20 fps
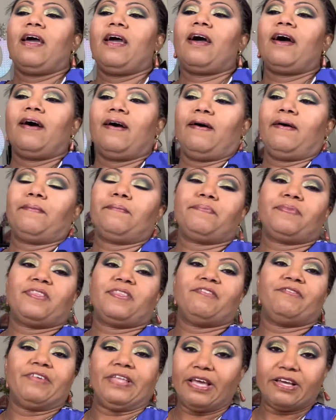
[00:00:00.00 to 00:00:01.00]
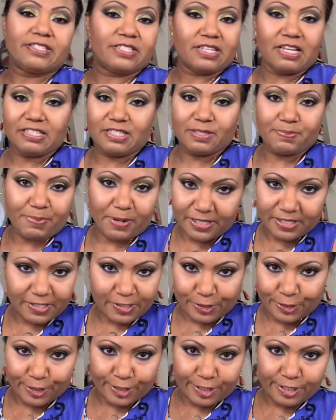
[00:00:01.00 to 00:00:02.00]
Um, the video is not
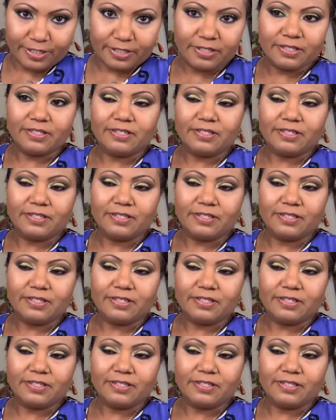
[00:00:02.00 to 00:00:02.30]
sponsored.